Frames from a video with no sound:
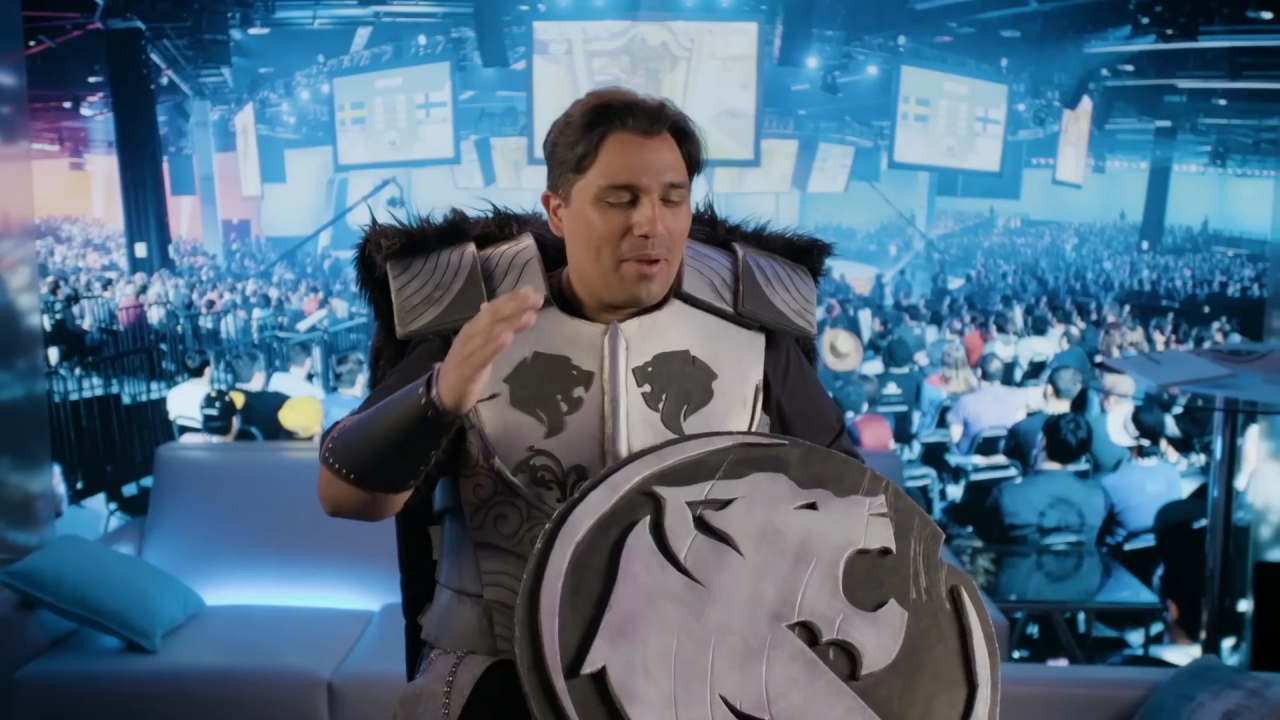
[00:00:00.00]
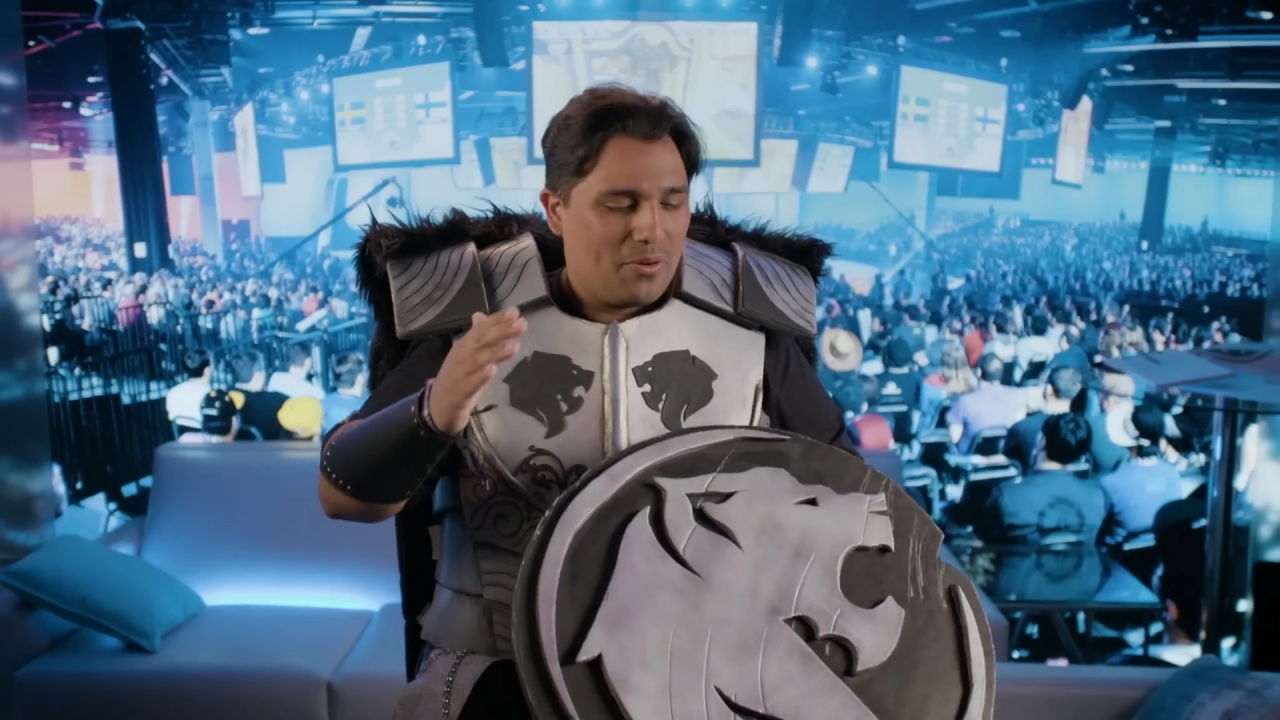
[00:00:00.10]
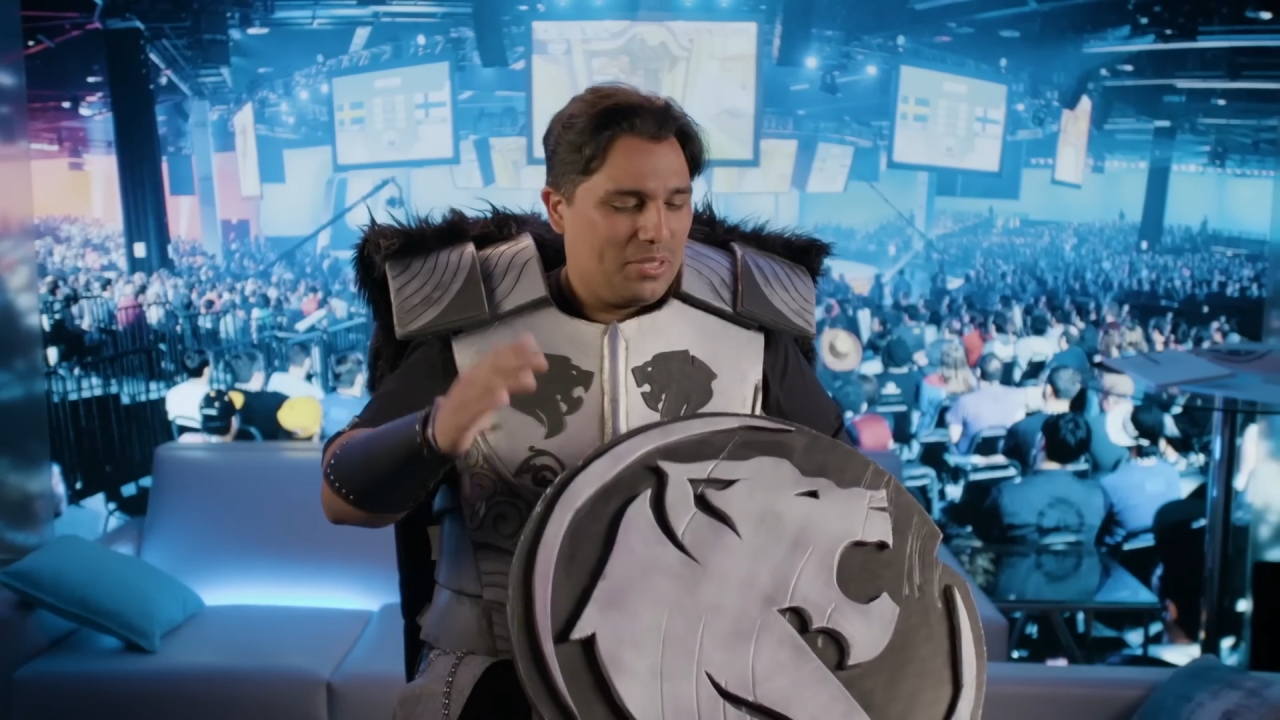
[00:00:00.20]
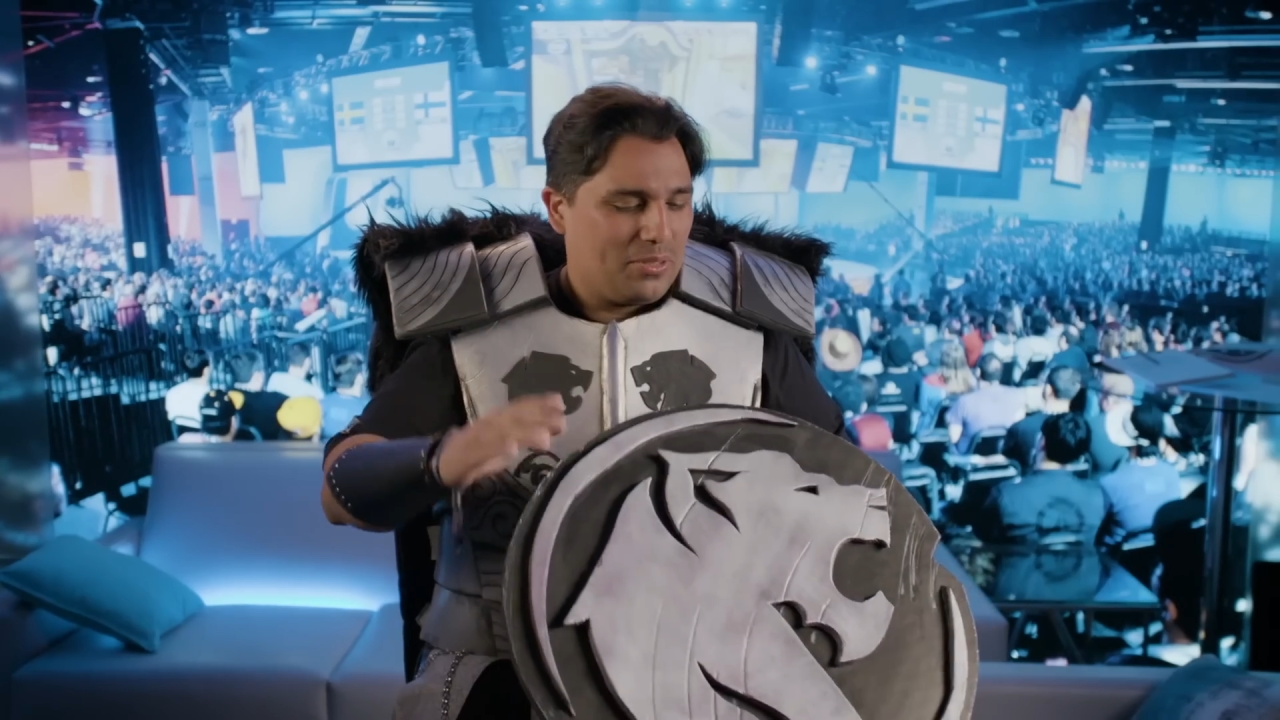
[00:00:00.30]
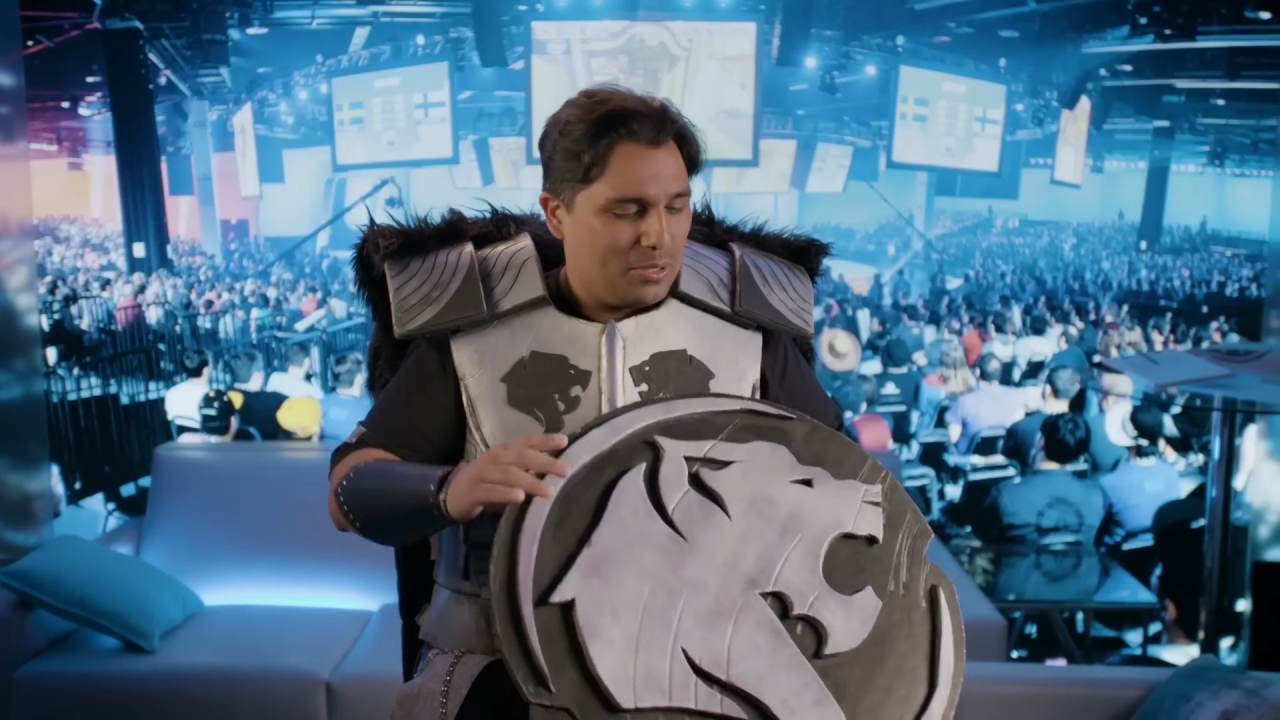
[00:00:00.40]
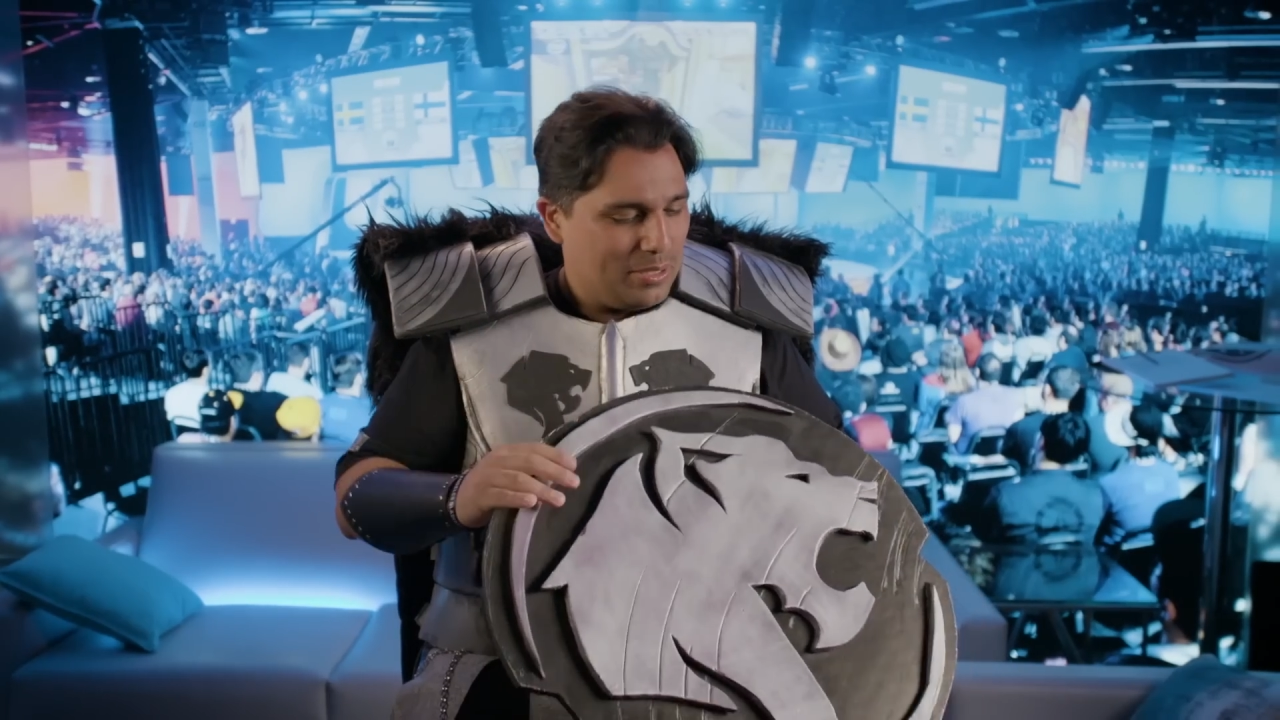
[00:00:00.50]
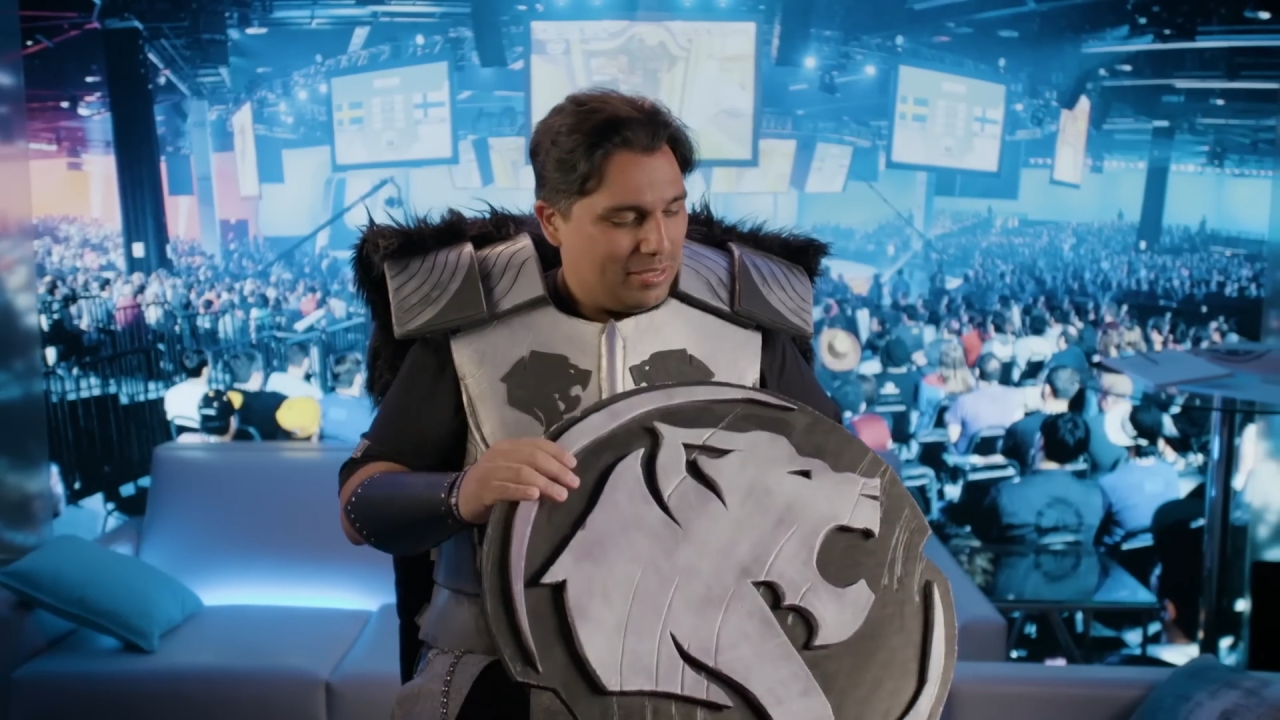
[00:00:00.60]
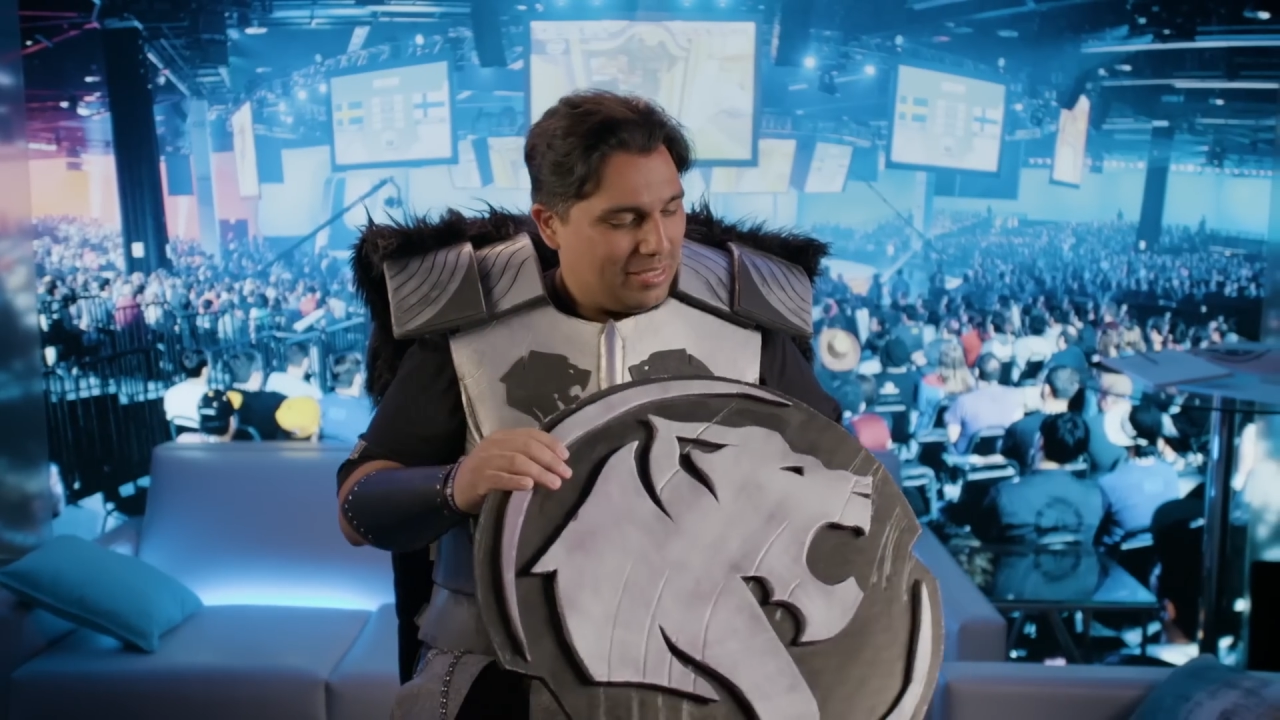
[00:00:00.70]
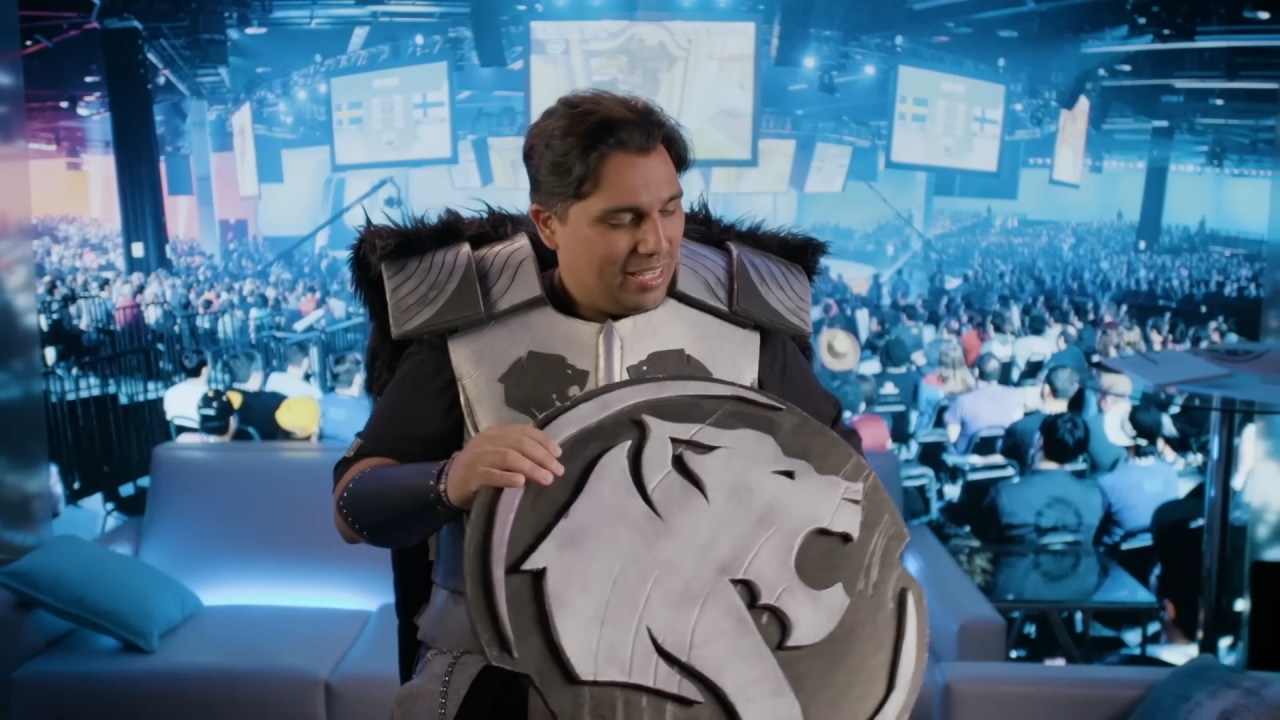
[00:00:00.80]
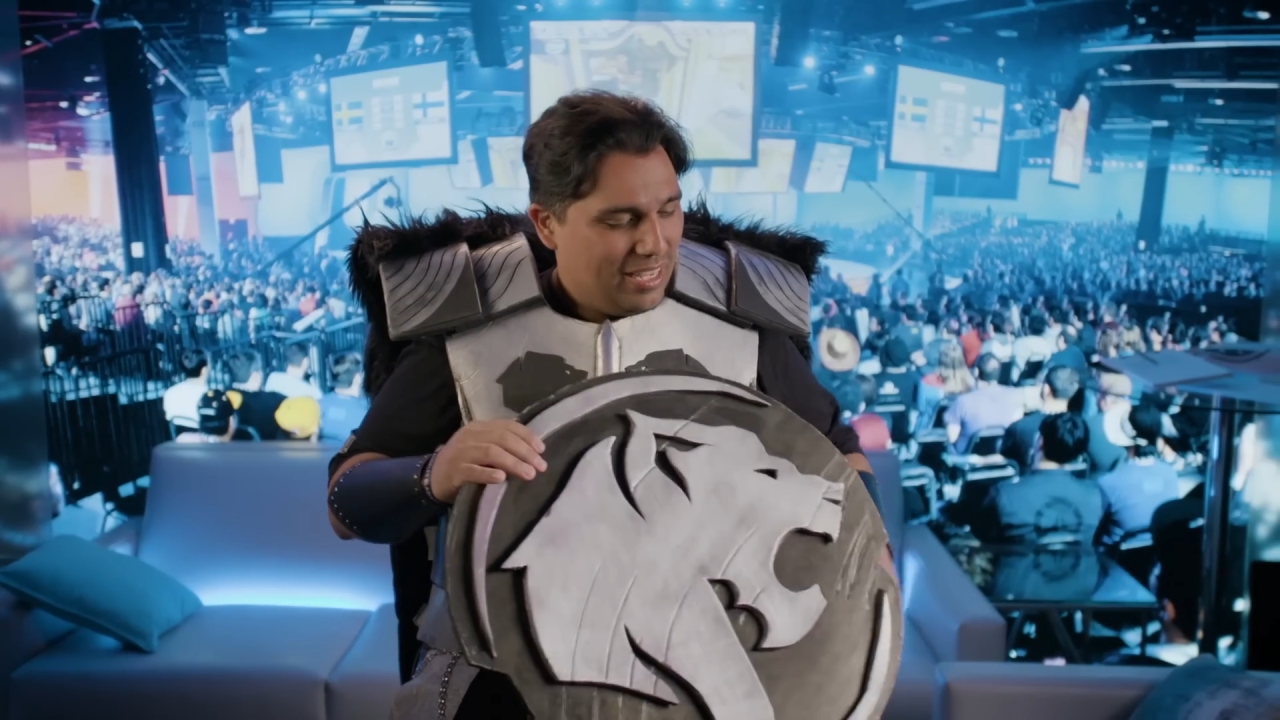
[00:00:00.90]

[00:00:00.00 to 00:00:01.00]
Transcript: resources